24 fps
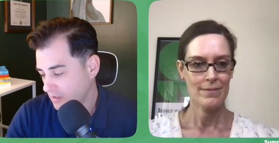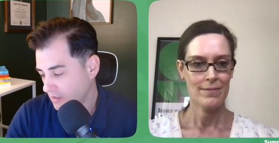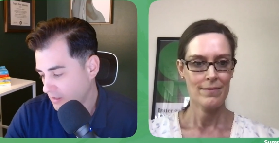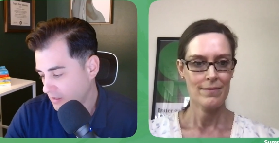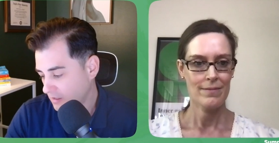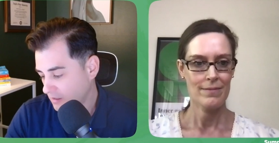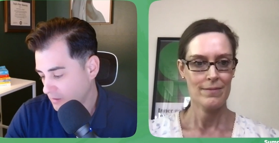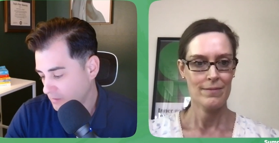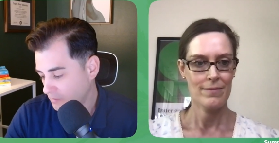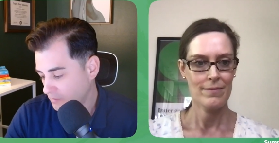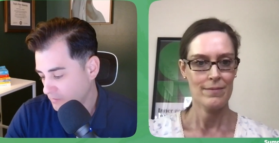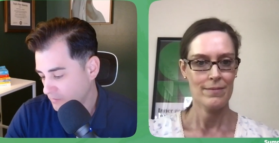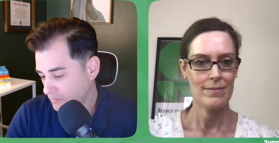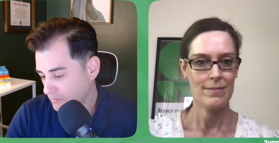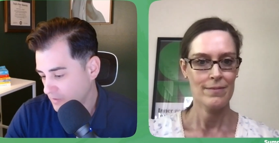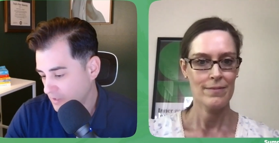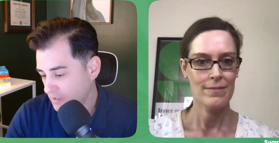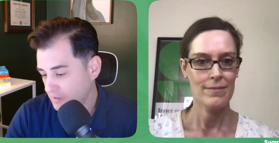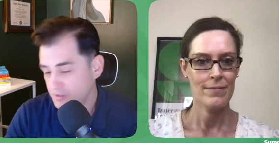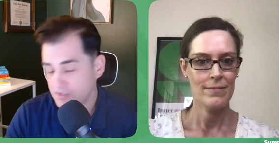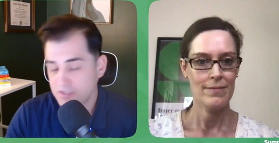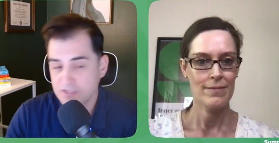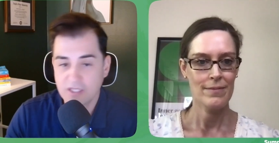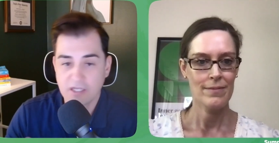Speaker 1: uh,
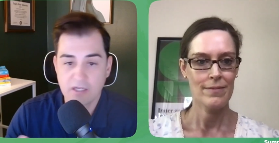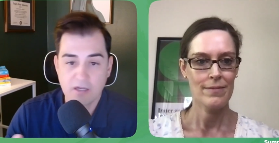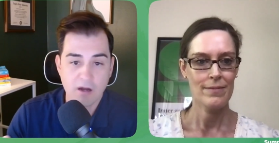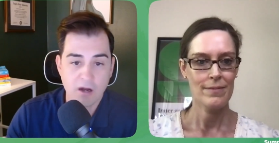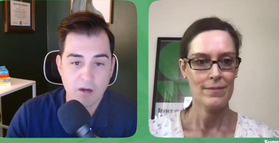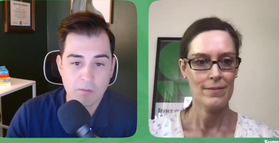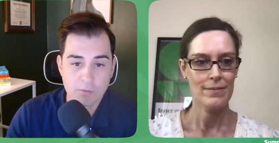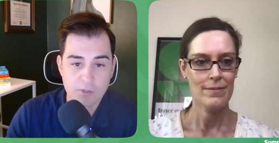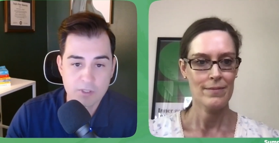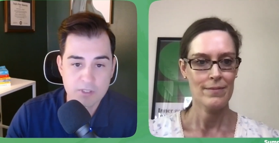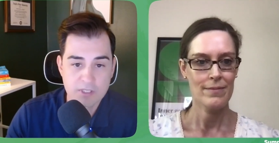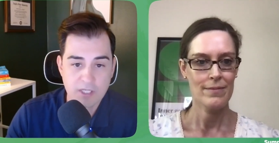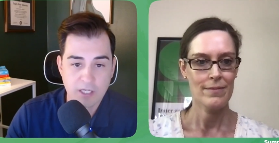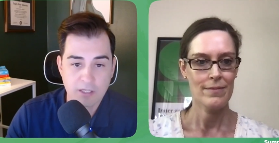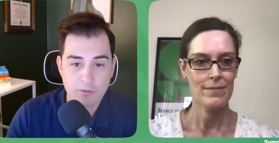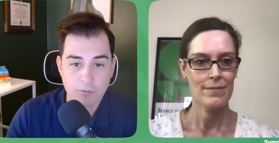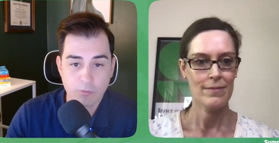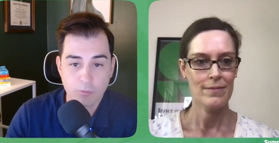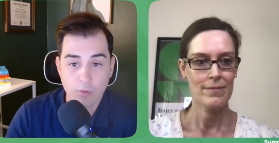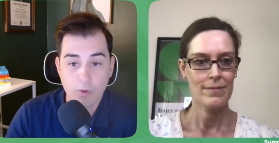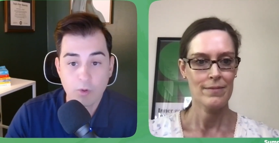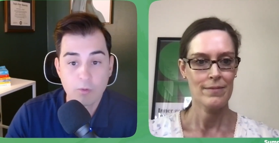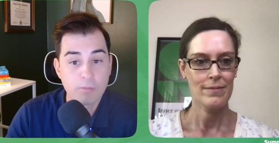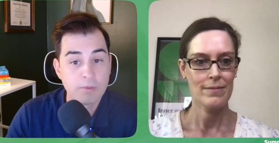interstate commerce down
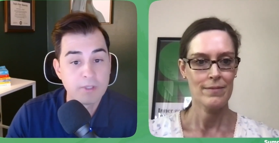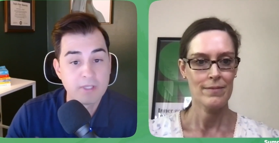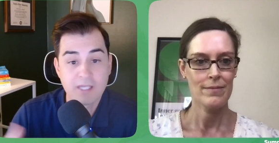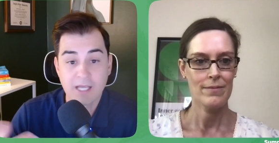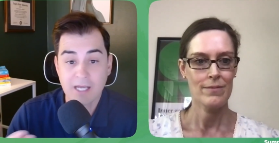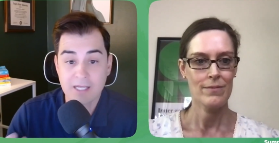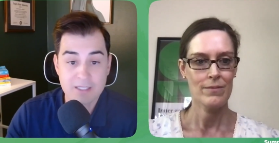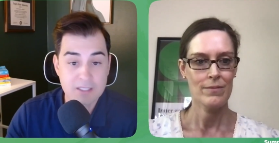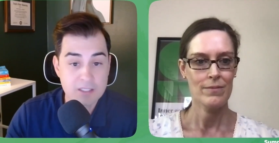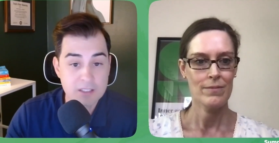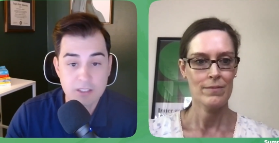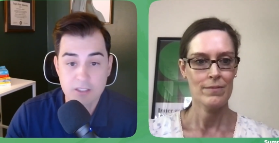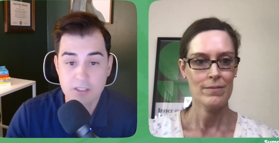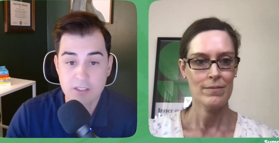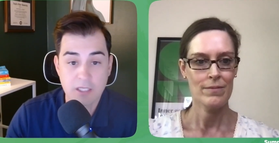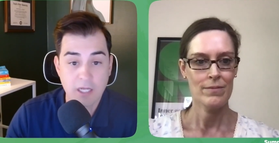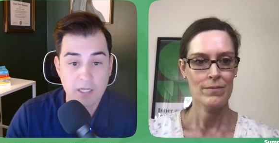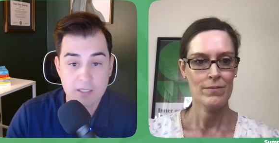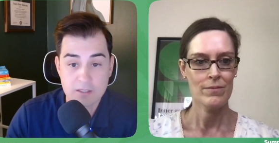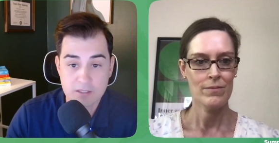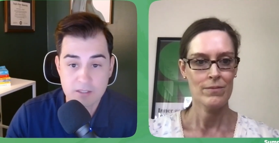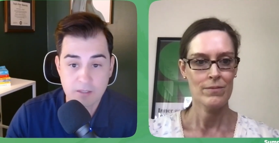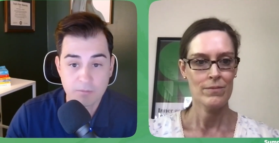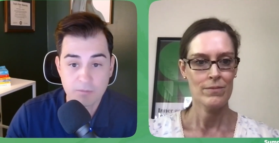the road, but that is just
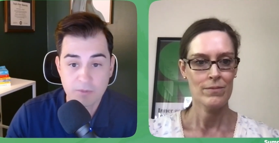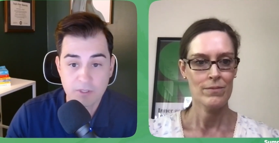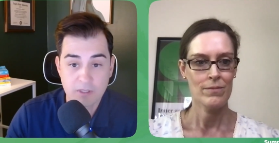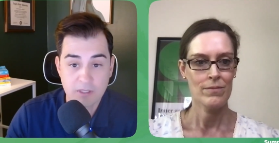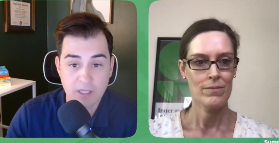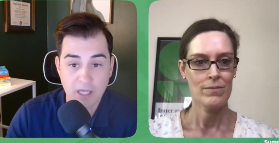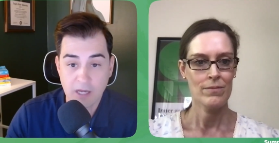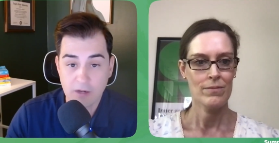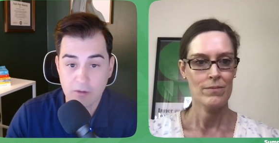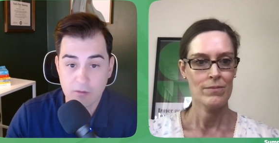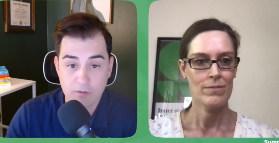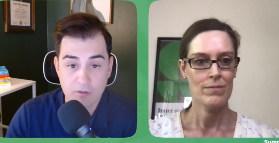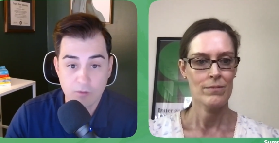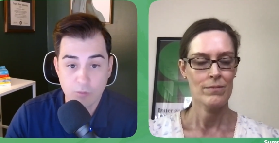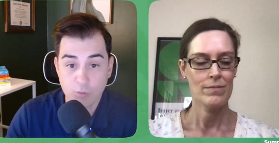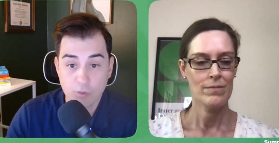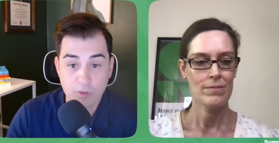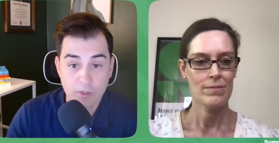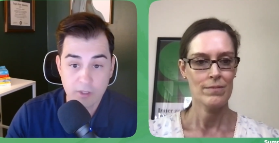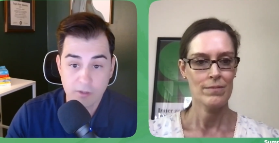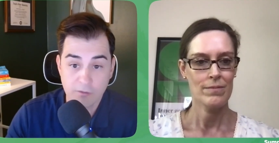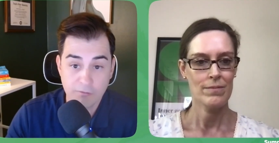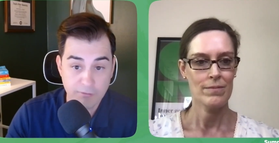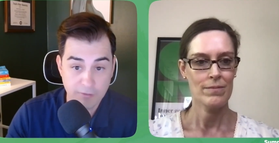not something that
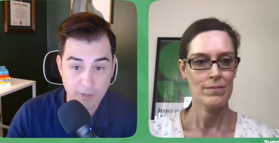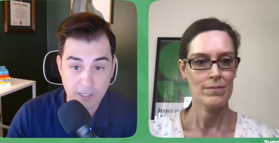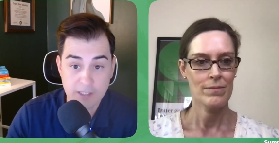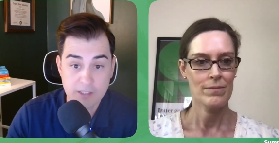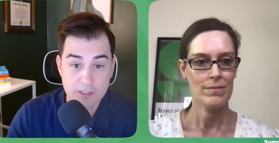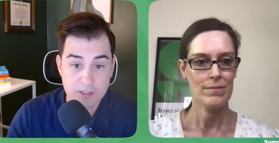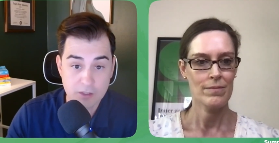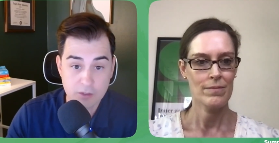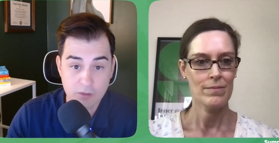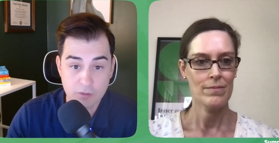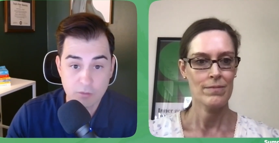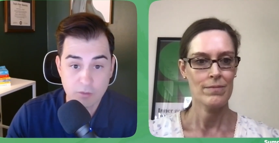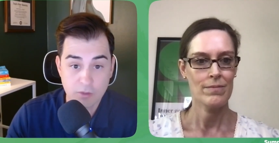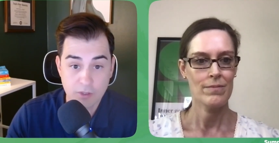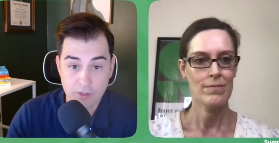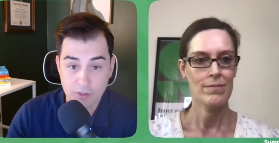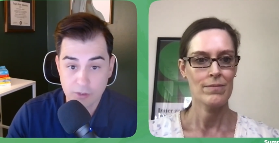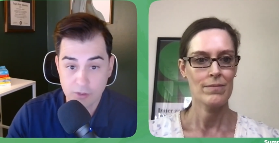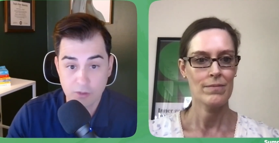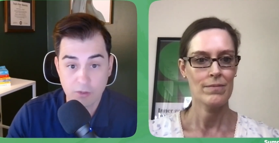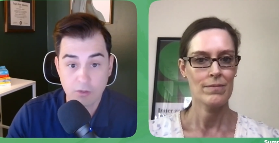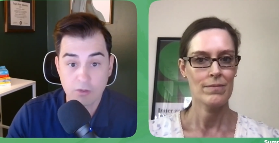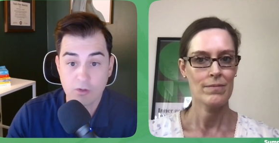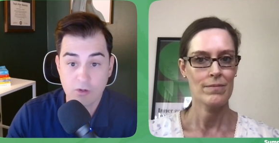really affects you
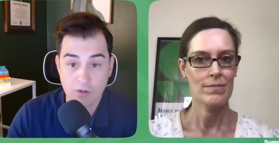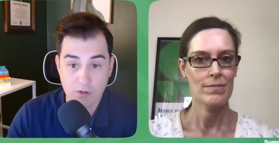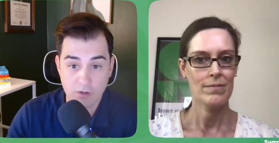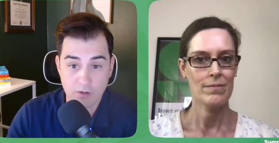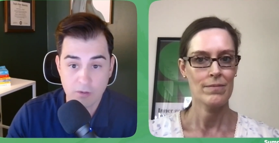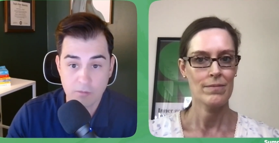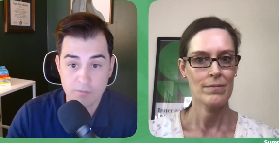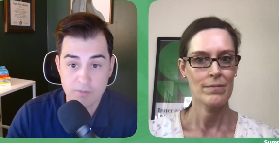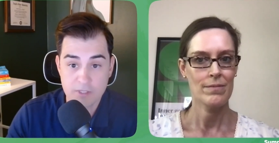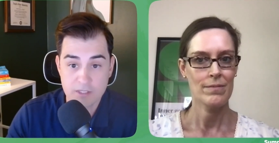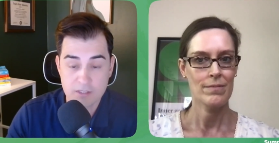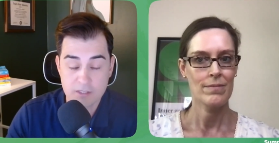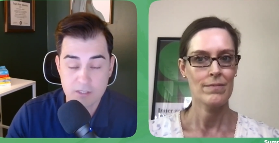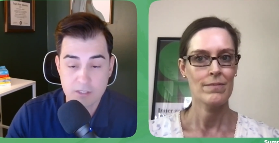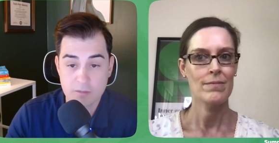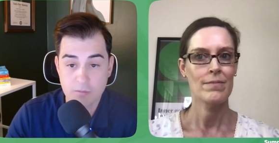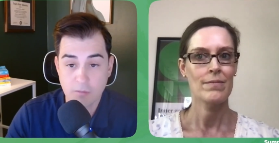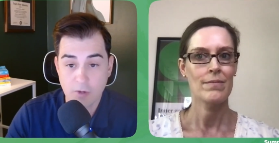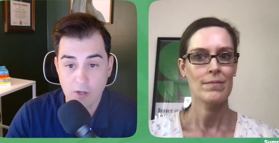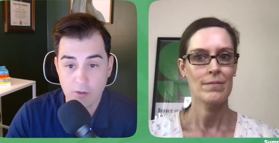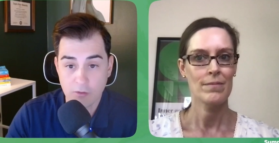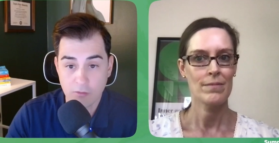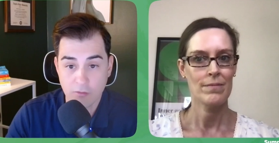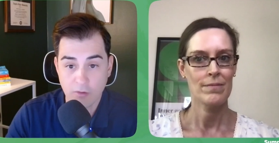under your current
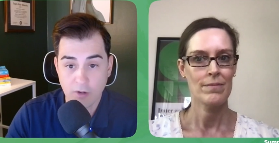business model,